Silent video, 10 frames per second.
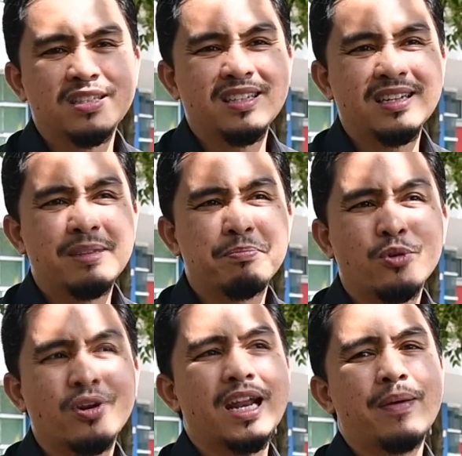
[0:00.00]
The
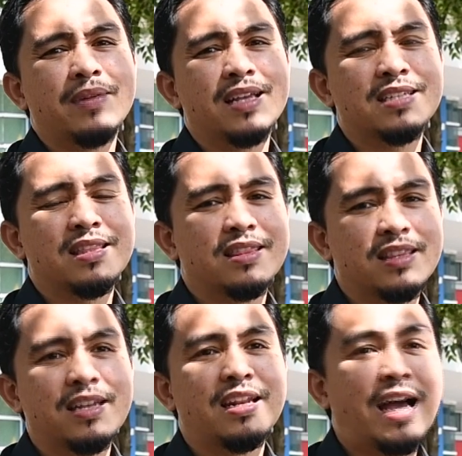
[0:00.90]
program doesn't
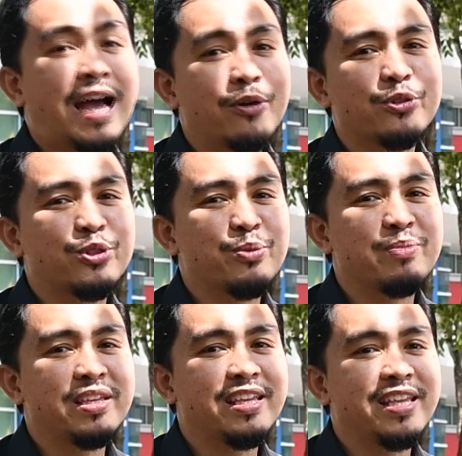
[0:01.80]
turn out to
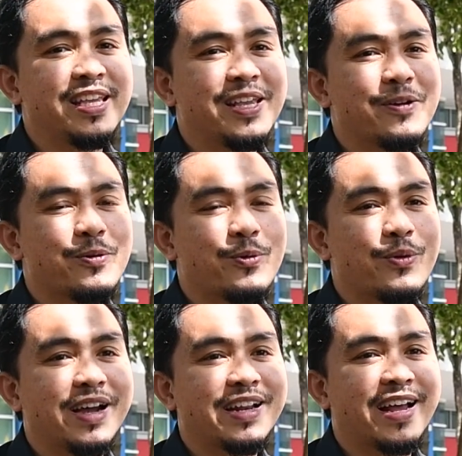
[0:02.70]
be
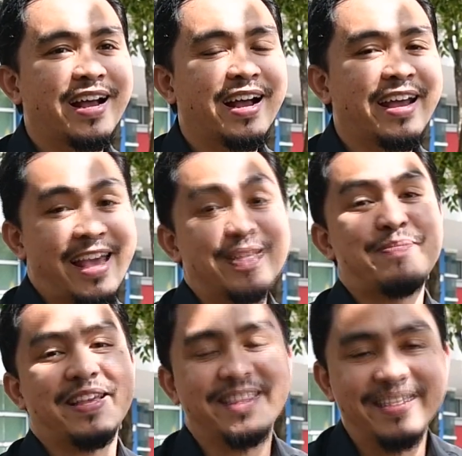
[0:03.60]
what I
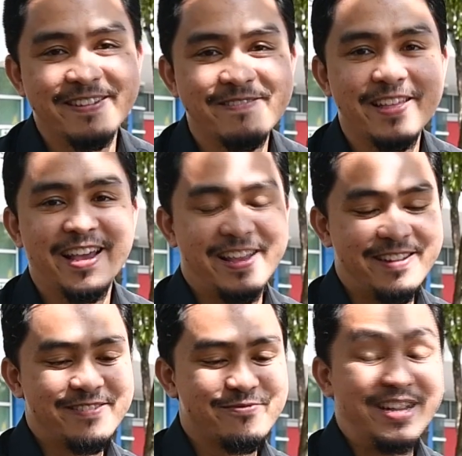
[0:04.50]
expected
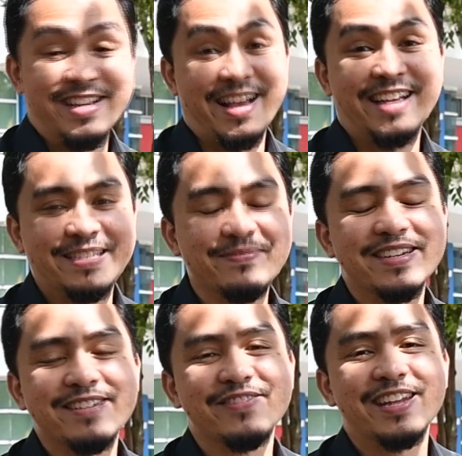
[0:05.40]
and what the customer
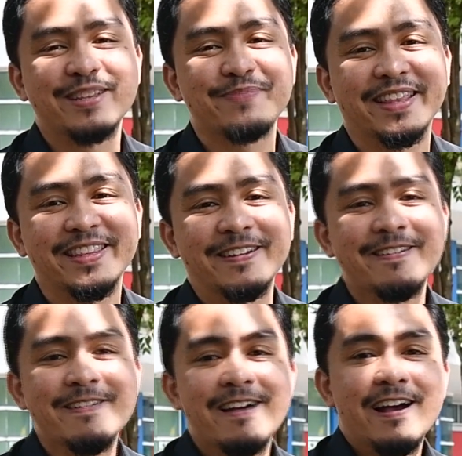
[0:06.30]
even expected.
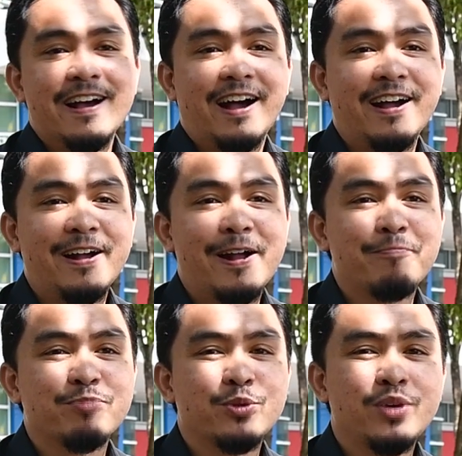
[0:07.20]

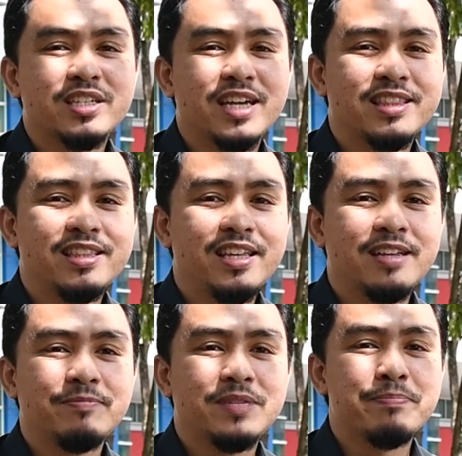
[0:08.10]
Which I
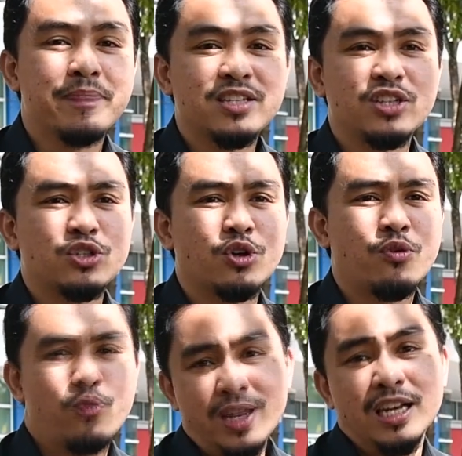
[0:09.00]
think the message of
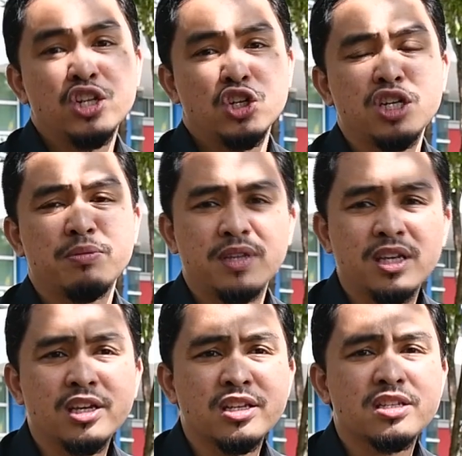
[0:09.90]
what leadership
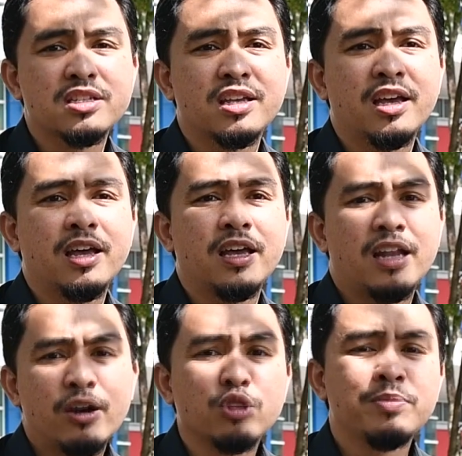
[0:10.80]
is and
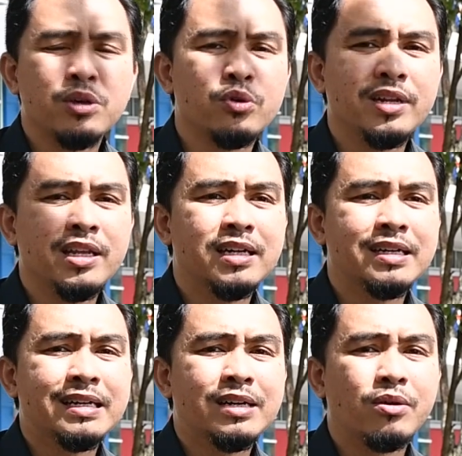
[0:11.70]
how to be a good
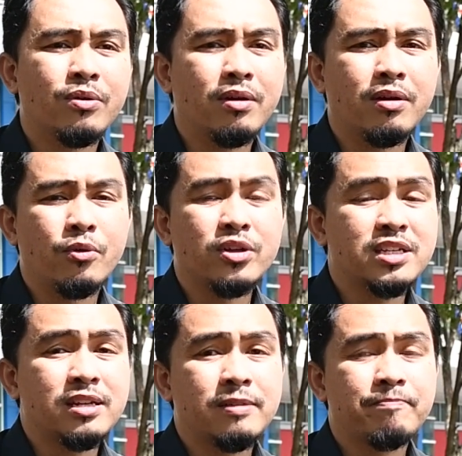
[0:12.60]
leader
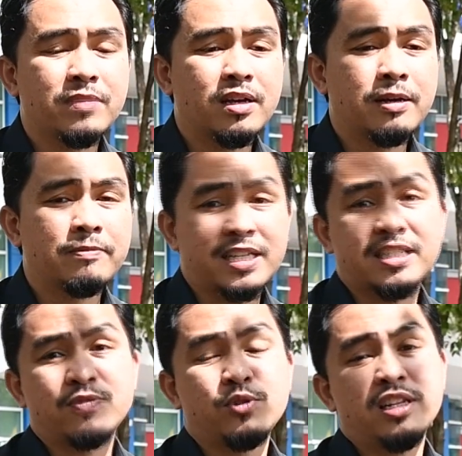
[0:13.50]
wasn't
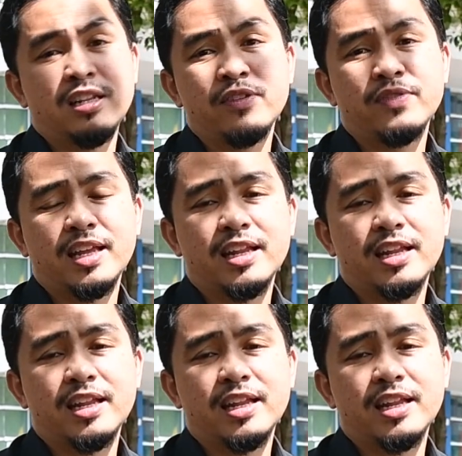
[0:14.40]
successfully delivered at the